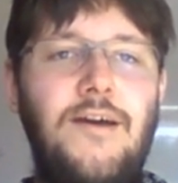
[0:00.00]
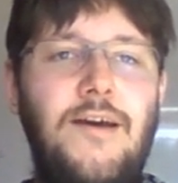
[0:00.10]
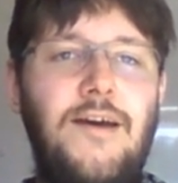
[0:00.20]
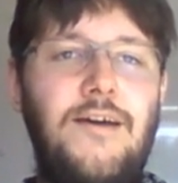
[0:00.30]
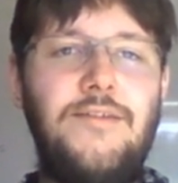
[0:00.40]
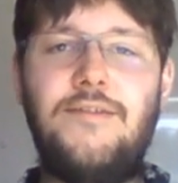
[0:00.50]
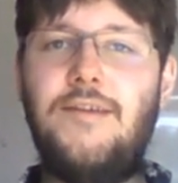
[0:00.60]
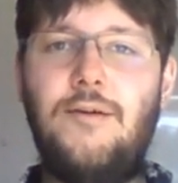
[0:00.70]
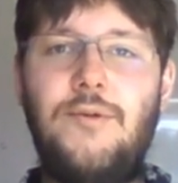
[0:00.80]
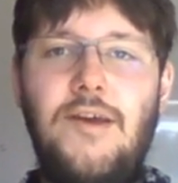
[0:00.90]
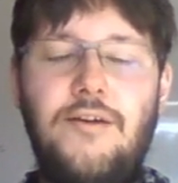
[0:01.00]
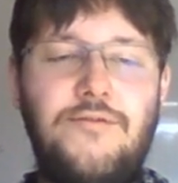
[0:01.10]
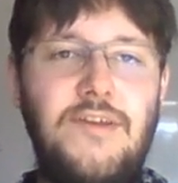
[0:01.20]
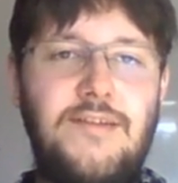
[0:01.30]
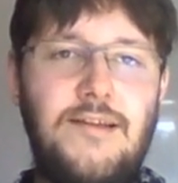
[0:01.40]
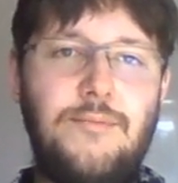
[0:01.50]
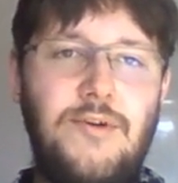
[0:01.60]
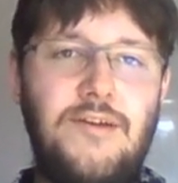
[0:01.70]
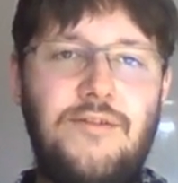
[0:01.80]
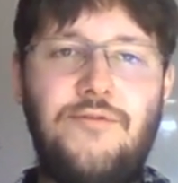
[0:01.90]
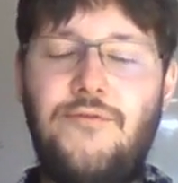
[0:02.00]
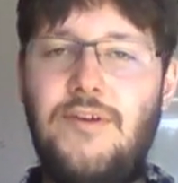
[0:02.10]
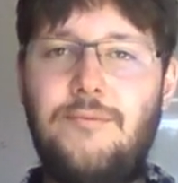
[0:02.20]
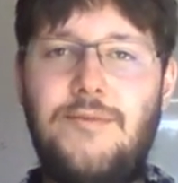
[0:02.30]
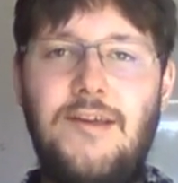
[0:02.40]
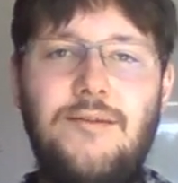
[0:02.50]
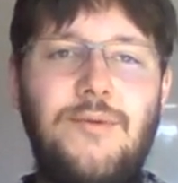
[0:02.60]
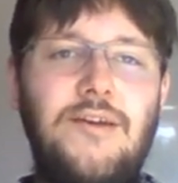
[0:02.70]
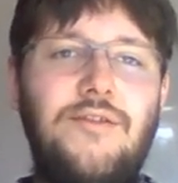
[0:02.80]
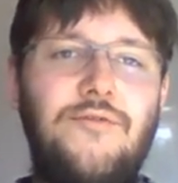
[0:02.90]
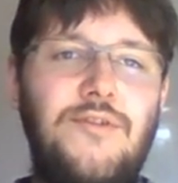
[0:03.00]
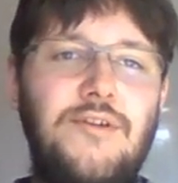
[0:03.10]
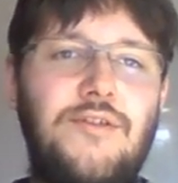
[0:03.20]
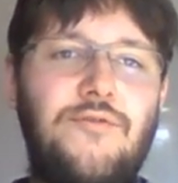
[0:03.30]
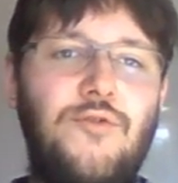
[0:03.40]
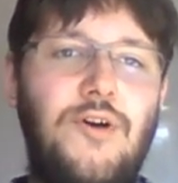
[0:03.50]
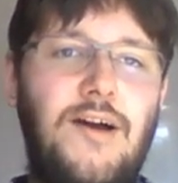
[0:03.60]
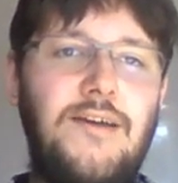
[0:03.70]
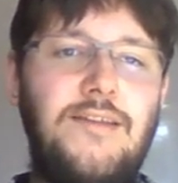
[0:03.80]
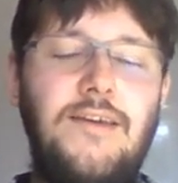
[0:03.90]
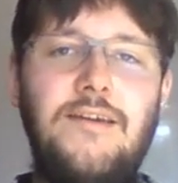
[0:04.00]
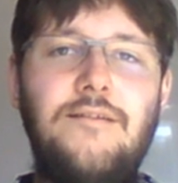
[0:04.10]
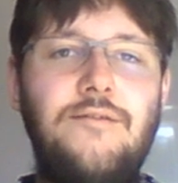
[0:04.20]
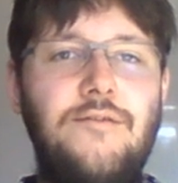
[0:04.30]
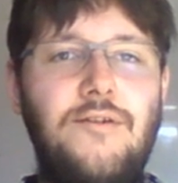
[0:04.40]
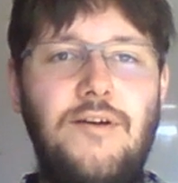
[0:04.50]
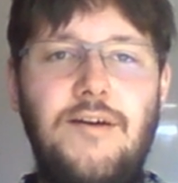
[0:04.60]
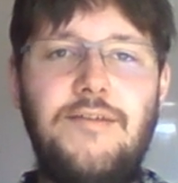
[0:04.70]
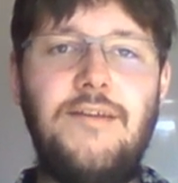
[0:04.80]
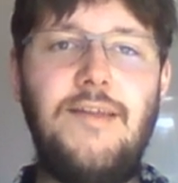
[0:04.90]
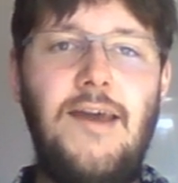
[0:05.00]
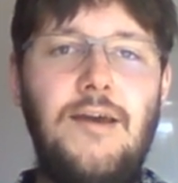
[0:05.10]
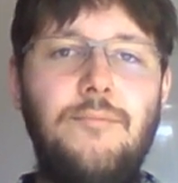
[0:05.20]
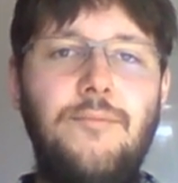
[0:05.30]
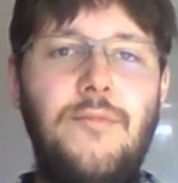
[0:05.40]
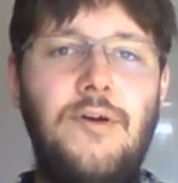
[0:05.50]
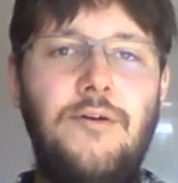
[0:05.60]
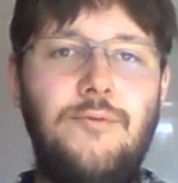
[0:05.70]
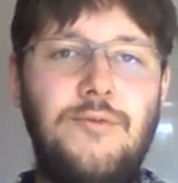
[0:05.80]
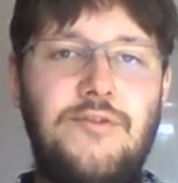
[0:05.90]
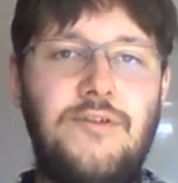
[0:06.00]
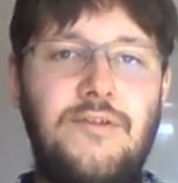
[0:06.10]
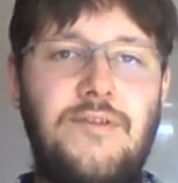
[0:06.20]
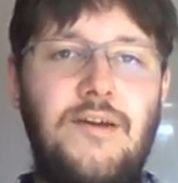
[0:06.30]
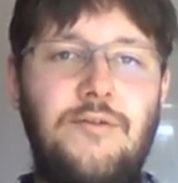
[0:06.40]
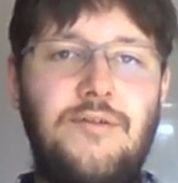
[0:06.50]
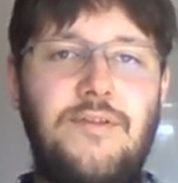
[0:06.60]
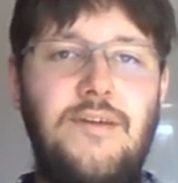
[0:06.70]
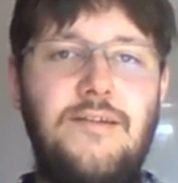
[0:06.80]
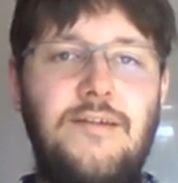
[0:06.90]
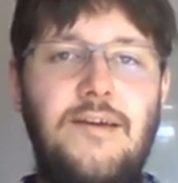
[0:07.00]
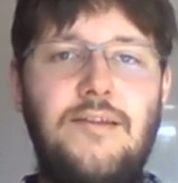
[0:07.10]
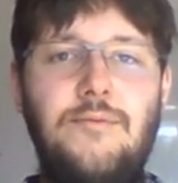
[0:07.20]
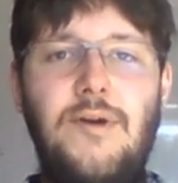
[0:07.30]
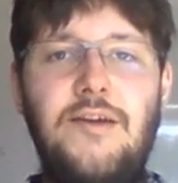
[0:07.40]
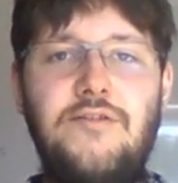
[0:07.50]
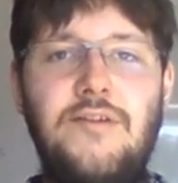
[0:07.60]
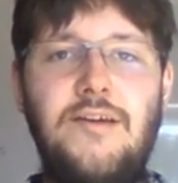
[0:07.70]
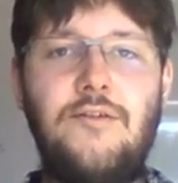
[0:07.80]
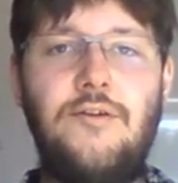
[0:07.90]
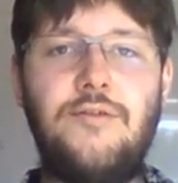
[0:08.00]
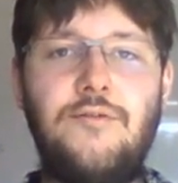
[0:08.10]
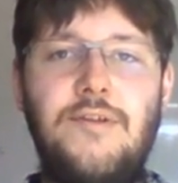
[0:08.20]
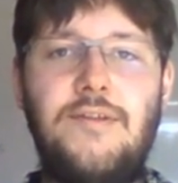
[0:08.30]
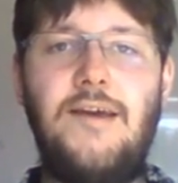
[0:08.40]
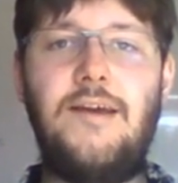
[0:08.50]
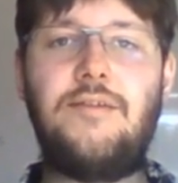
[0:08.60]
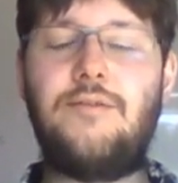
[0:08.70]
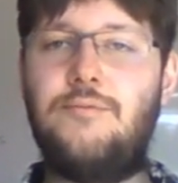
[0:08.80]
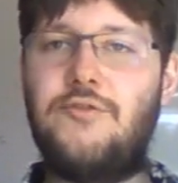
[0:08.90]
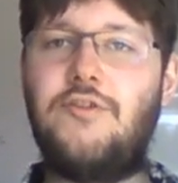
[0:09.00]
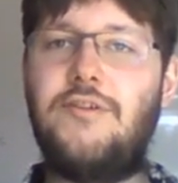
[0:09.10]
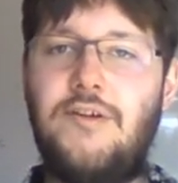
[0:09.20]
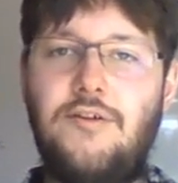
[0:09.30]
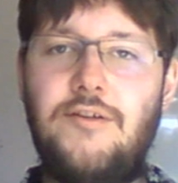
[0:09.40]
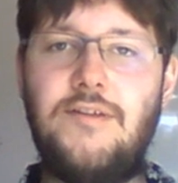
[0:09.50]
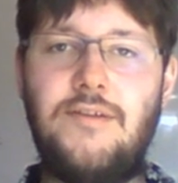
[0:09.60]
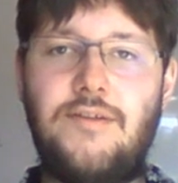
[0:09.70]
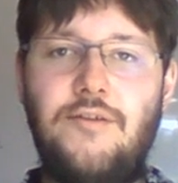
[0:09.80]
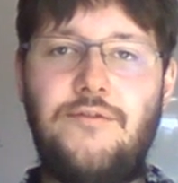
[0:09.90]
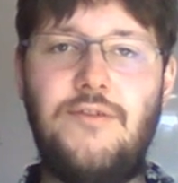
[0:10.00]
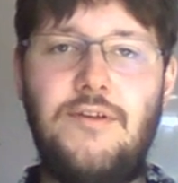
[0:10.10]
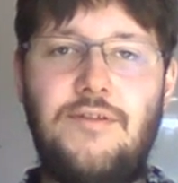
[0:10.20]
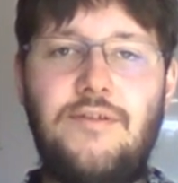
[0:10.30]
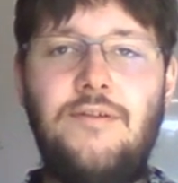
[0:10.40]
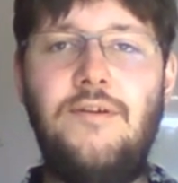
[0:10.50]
And there we have the database fields for ID, the name, which is Ares Telnet activation, and also the text, which are the contents of this